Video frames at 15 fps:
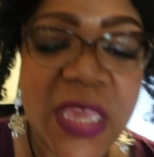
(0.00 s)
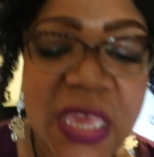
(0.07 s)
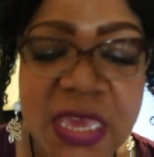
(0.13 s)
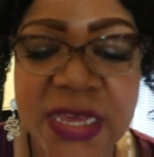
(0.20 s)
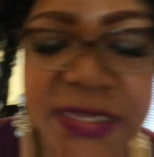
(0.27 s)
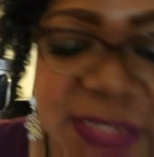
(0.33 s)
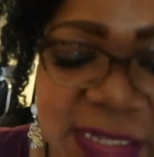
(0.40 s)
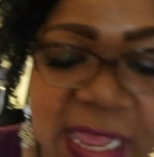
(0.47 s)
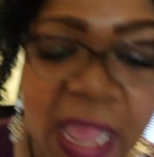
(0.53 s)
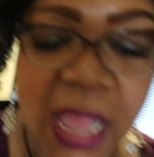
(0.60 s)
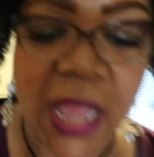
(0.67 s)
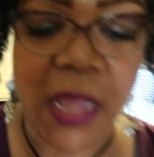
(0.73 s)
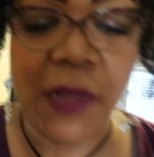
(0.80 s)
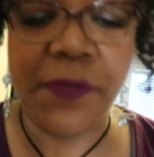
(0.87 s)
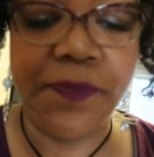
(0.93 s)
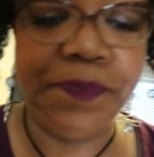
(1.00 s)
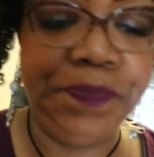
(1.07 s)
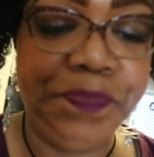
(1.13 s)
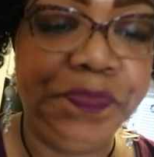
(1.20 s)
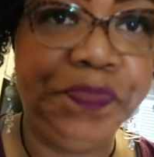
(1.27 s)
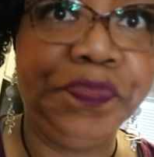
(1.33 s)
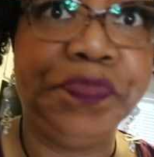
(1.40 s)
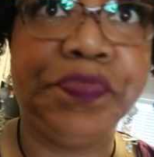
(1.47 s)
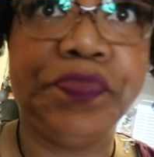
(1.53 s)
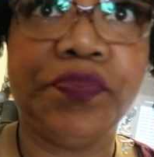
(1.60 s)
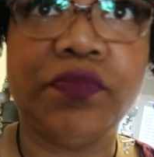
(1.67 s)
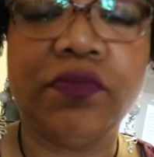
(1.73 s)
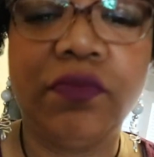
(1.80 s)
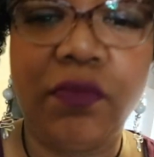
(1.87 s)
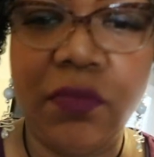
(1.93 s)
is, I'm
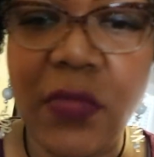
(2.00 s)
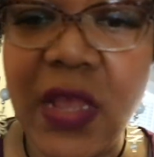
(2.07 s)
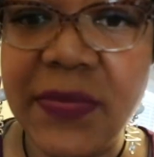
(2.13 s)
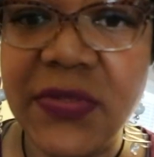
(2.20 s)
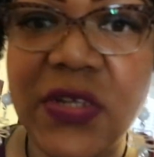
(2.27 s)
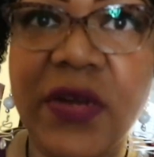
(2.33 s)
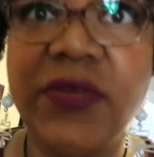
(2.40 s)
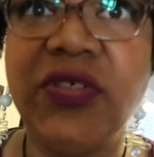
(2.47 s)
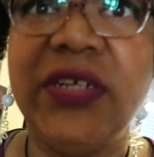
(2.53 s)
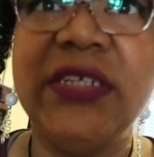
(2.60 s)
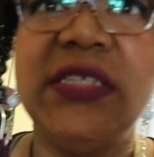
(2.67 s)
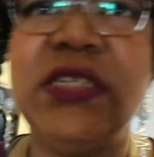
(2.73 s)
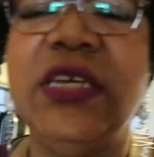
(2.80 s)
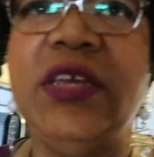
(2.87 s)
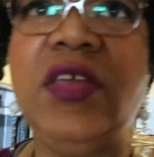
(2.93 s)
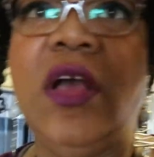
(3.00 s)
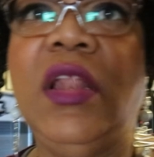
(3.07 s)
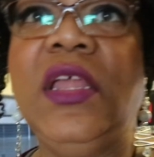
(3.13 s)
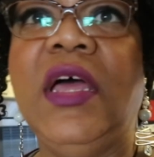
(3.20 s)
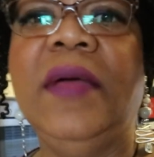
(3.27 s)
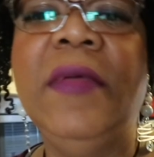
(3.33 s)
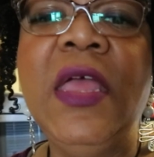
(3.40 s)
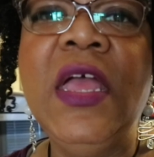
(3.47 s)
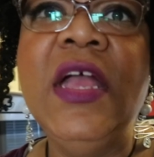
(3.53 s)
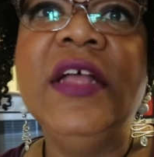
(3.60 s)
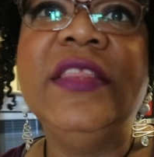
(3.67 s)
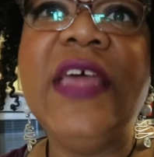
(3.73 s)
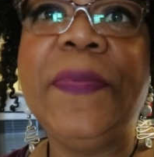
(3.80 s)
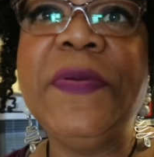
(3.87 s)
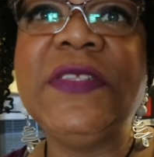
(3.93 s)
sorry, I'm trying to stand y'all up.
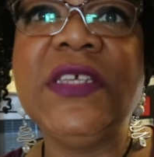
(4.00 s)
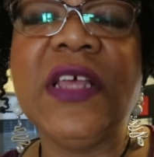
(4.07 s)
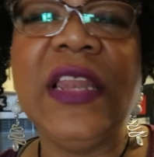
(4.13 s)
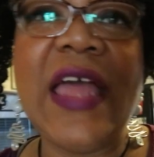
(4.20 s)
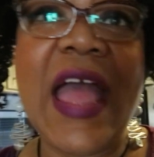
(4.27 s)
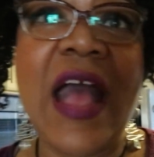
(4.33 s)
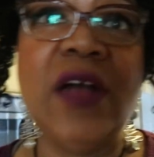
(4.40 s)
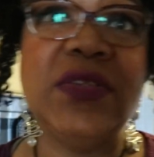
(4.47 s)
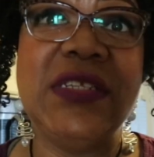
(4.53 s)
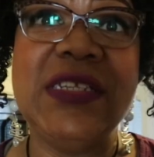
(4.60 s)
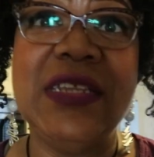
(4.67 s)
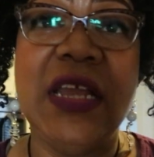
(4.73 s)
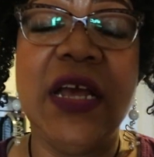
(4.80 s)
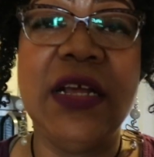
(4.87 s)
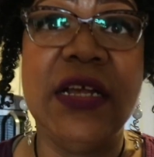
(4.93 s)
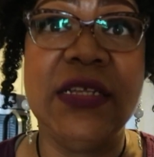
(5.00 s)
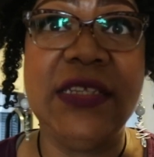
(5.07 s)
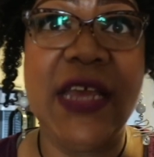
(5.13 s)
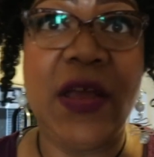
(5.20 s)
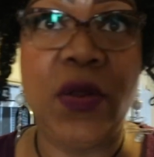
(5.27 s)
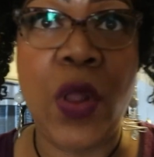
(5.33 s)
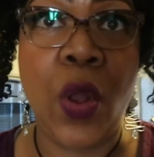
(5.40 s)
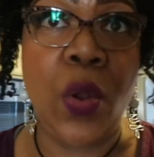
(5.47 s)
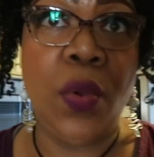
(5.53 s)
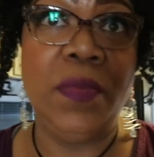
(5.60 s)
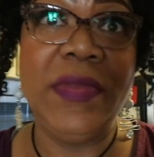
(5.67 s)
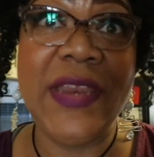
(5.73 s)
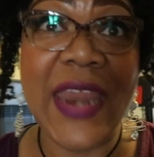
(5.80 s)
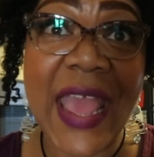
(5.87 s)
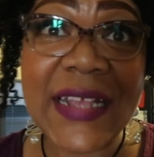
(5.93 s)
That particular house,
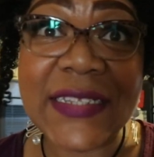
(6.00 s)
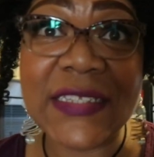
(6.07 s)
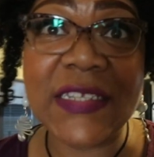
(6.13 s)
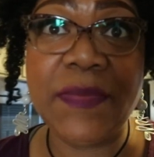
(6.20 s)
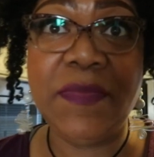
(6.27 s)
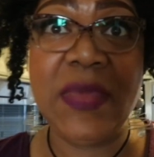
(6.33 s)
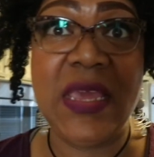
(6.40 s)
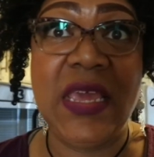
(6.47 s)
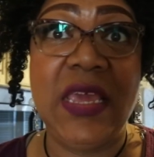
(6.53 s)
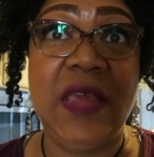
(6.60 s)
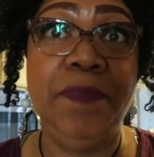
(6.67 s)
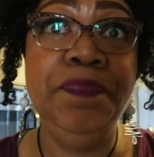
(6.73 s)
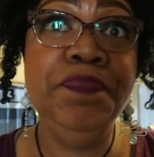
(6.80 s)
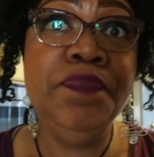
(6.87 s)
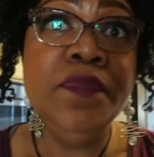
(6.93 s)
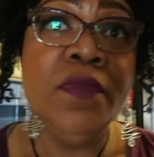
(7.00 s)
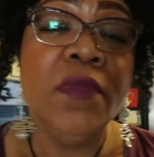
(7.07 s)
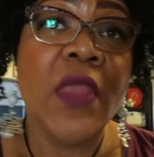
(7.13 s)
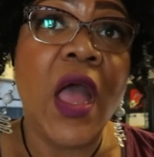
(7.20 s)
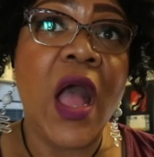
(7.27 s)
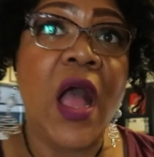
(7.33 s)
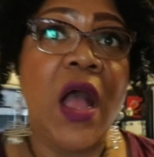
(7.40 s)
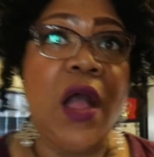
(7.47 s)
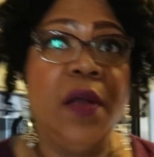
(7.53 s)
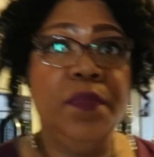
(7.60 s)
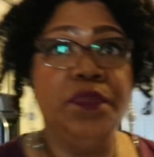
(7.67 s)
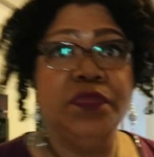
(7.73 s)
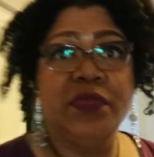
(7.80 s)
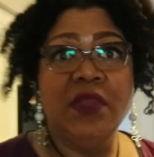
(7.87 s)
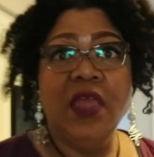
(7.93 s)
townhome next to me,
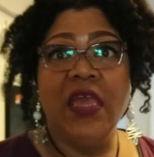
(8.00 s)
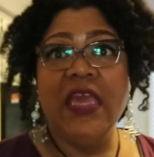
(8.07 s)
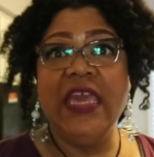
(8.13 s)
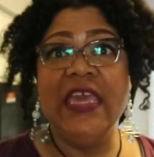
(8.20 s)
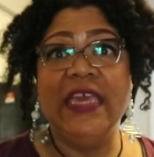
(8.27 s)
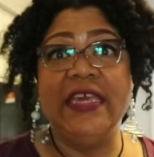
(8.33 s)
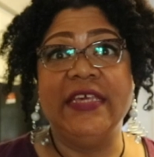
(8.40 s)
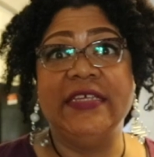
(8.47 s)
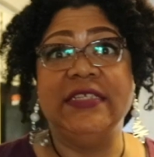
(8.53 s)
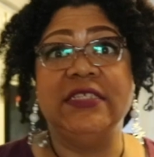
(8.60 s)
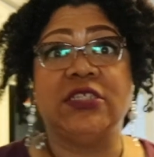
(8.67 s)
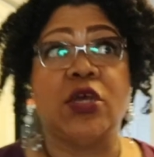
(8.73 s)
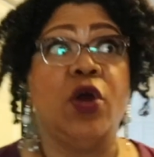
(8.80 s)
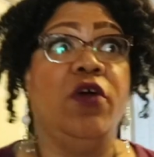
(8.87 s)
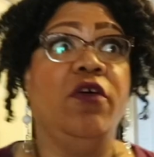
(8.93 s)
is